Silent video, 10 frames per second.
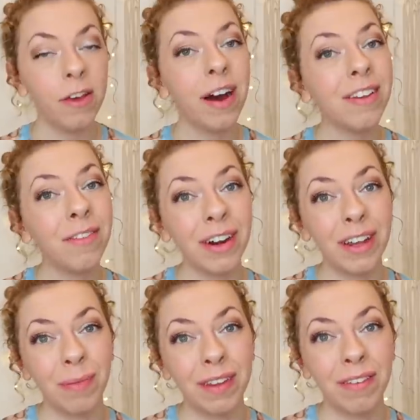You guys are
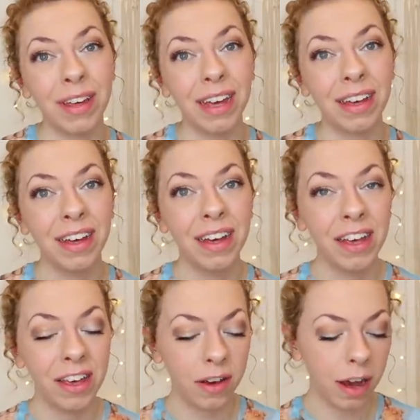very specific.
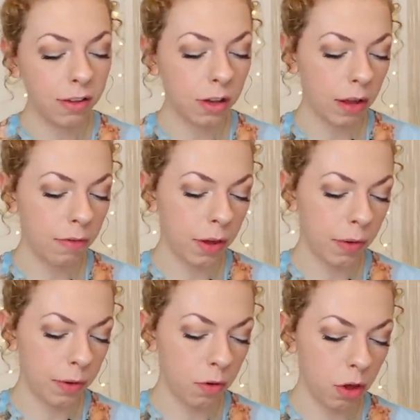You guys could have
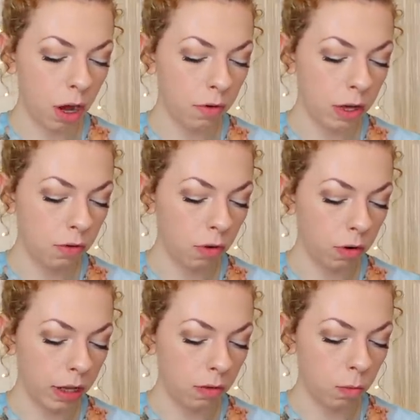Virgo in your chart really
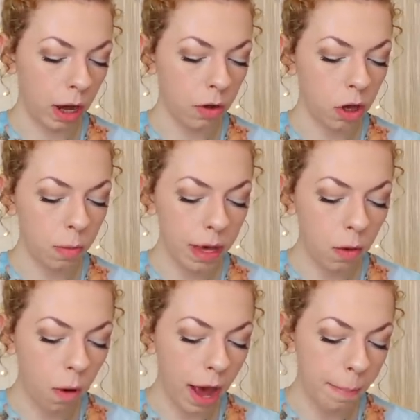strongly as well. You could be
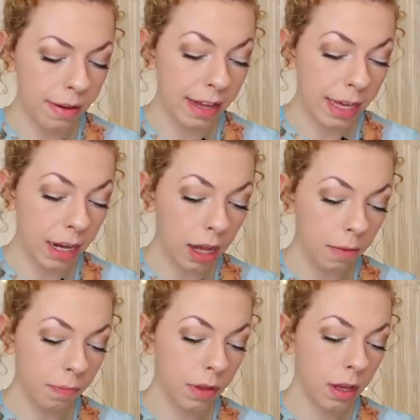quite
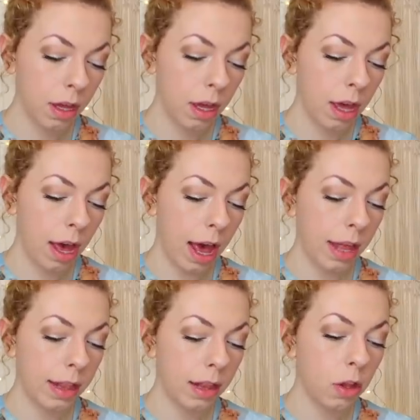particular
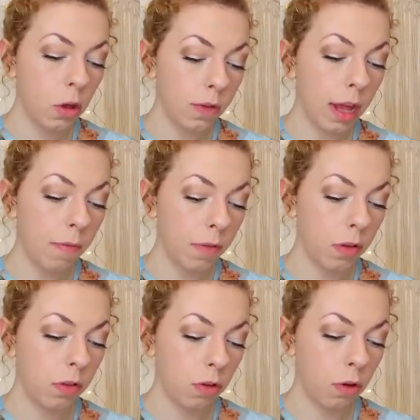and use that
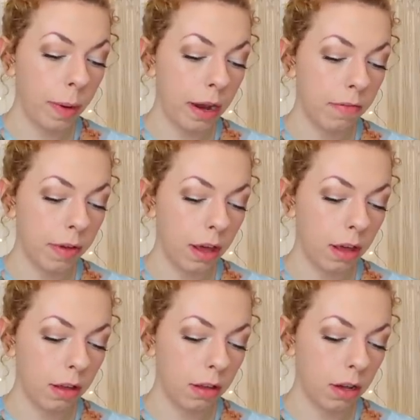for, to your
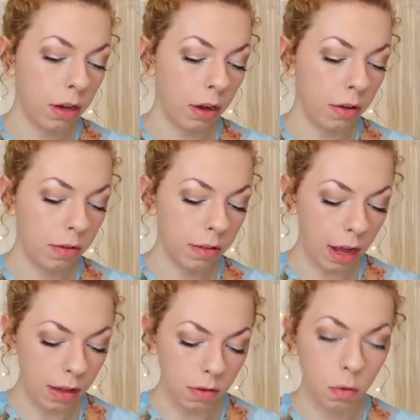benefit you know,
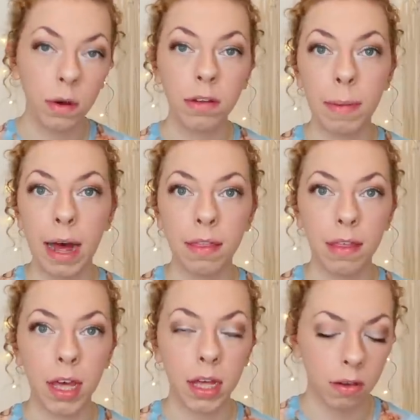that isn't always a bad
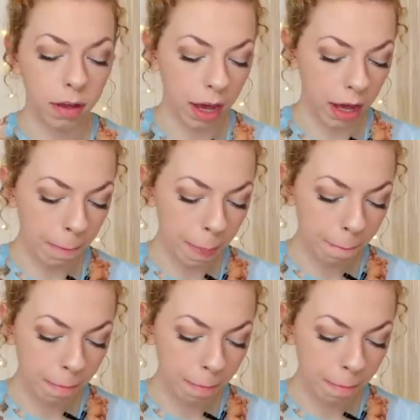thing, okay?